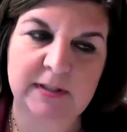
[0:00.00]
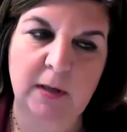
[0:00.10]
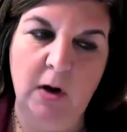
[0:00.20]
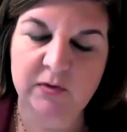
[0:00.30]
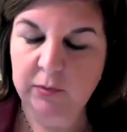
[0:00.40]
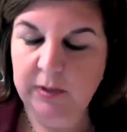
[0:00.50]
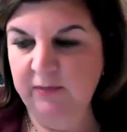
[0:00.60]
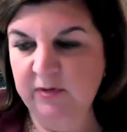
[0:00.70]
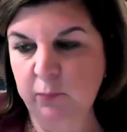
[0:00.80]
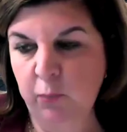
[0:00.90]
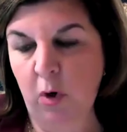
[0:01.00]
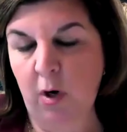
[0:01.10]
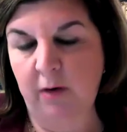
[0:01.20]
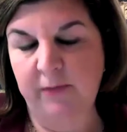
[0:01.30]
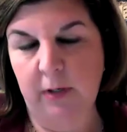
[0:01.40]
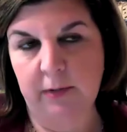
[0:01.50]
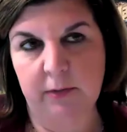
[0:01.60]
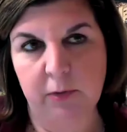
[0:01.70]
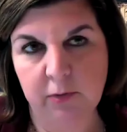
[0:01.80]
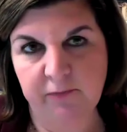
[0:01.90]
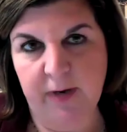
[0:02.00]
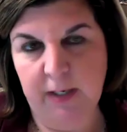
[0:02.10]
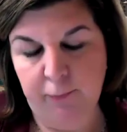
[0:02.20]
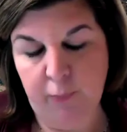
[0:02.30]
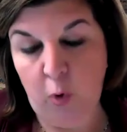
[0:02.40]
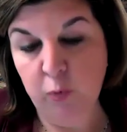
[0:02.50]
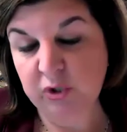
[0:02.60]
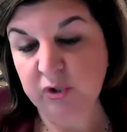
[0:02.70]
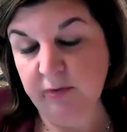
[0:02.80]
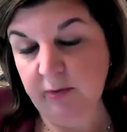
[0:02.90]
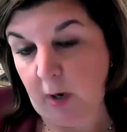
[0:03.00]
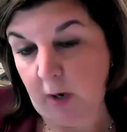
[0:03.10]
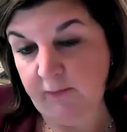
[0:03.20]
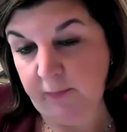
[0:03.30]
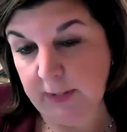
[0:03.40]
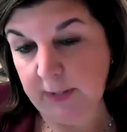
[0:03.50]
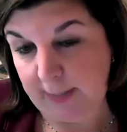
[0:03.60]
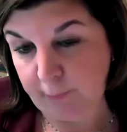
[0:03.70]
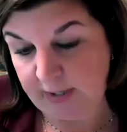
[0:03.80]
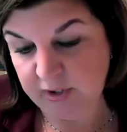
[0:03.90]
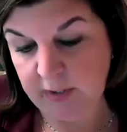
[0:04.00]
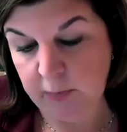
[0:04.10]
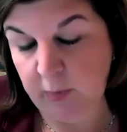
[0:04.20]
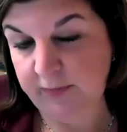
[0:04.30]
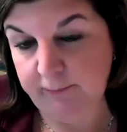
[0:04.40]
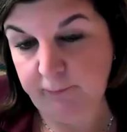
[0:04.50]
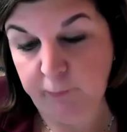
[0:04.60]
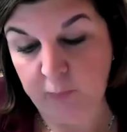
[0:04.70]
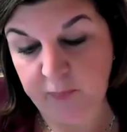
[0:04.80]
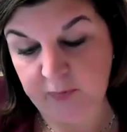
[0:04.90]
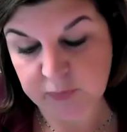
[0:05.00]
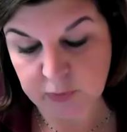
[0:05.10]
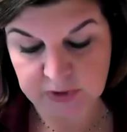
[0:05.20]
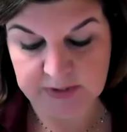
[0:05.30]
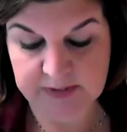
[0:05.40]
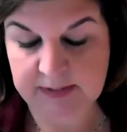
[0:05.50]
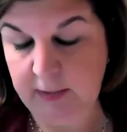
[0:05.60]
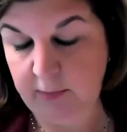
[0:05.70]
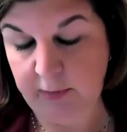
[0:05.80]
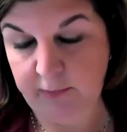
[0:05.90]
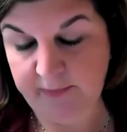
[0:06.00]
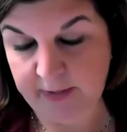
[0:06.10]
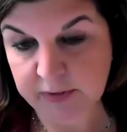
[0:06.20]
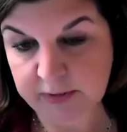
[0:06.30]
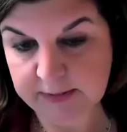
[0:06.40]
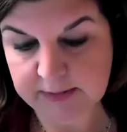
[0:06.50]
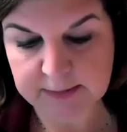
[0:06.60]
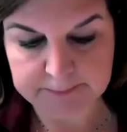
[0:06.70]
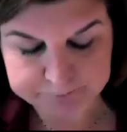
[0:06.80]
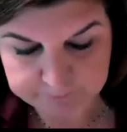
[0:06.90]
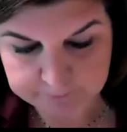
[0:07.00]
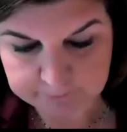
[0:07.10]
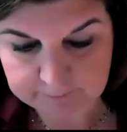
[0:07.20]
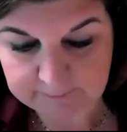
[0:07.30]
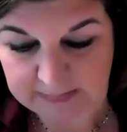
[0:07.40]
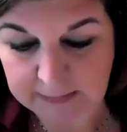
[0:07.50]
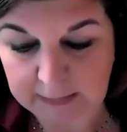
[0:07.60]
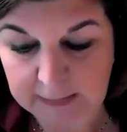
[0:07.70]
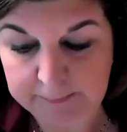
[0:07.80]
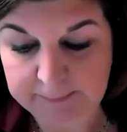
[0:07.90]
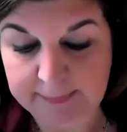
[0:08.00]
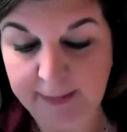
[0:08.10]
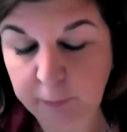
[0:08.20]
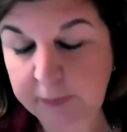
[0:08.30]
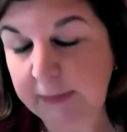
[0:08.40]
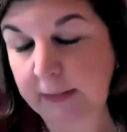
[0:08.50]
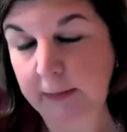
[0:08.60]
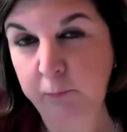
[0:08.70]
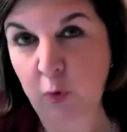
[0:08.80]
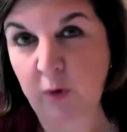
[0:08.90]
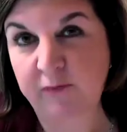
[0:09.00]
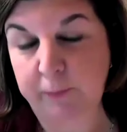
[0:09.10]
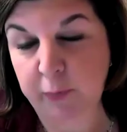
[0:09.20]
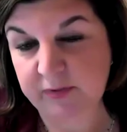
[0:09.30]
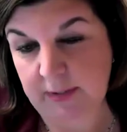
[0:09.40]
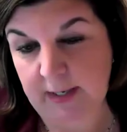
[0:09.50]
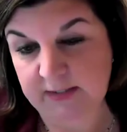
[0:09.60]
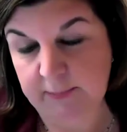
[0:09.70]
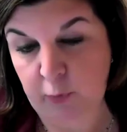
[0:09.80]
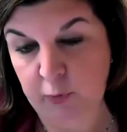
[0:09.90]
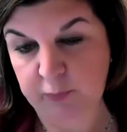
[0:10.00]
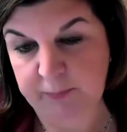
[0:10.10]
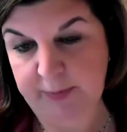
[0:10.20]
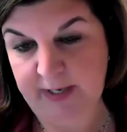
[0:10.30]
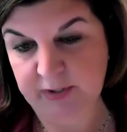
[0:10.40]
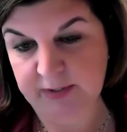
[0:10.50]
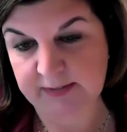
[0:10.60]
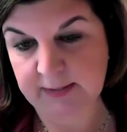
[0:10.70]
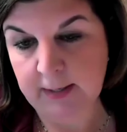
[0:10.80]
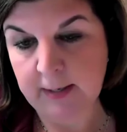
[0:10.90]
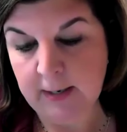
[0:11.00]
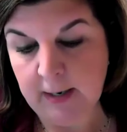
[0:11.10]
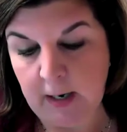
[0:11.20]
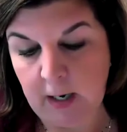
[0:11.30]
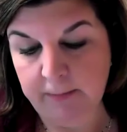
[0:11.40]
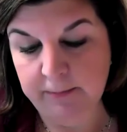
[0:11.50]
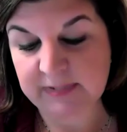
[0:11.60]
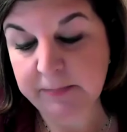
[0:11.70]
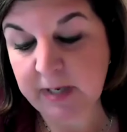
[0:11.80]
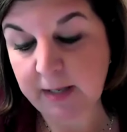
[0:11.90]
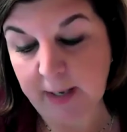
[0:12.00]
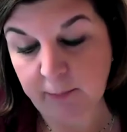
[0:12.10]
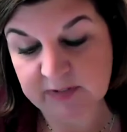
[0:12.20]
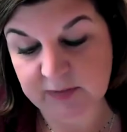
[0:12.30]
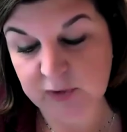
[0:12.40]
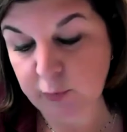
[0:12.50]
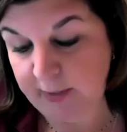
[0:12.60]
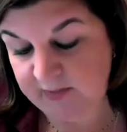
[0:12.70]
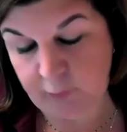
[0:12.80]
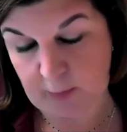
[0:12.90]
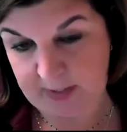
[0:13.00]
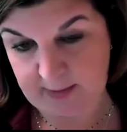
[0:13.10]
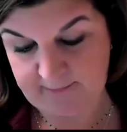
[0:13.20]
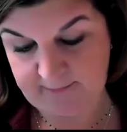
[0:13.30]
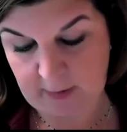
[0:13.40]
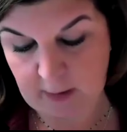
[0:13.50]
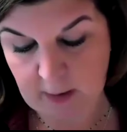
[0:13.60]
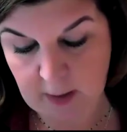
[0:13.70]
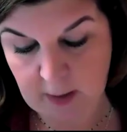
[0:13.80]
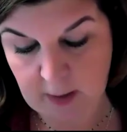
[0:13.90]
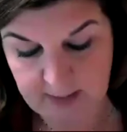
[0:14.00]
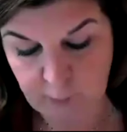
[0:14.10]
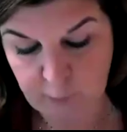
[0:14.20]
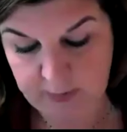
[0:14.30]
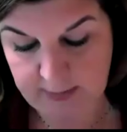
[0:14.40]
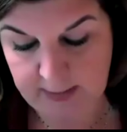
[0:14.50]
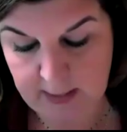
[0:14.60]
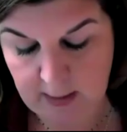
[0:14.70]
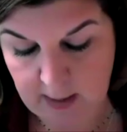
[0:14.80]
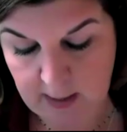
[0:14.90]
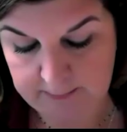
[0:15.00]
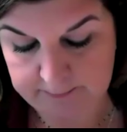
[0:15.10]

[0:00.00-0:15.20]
was it also gave us more of a unified approach of collaboration with both our surgeons and our interventionists, and really more of a personalized approach with patients. To me, that was transformative. It really